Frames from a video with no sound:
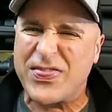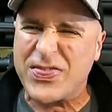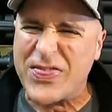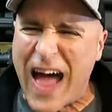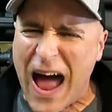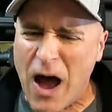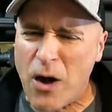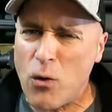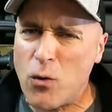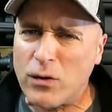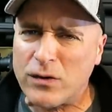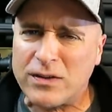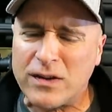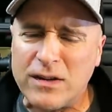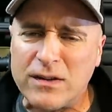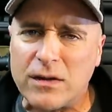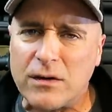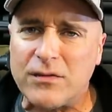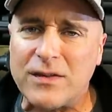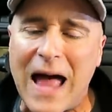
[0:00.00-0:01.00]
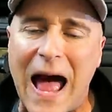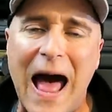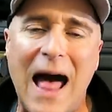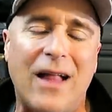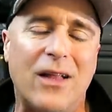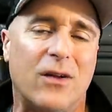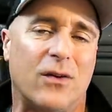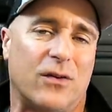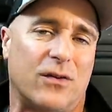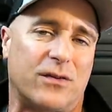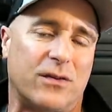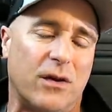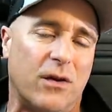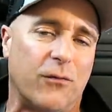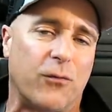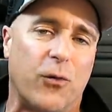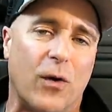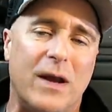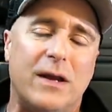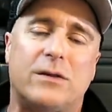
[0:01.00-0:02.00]
Thousands of dollars
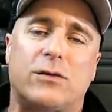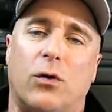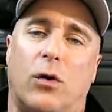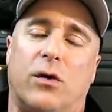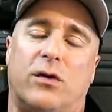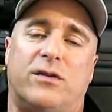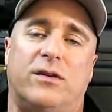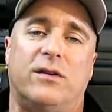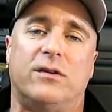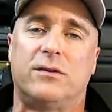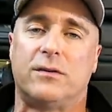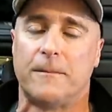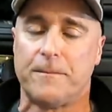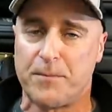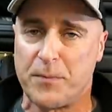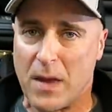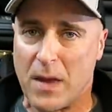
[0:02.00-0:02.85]
of resources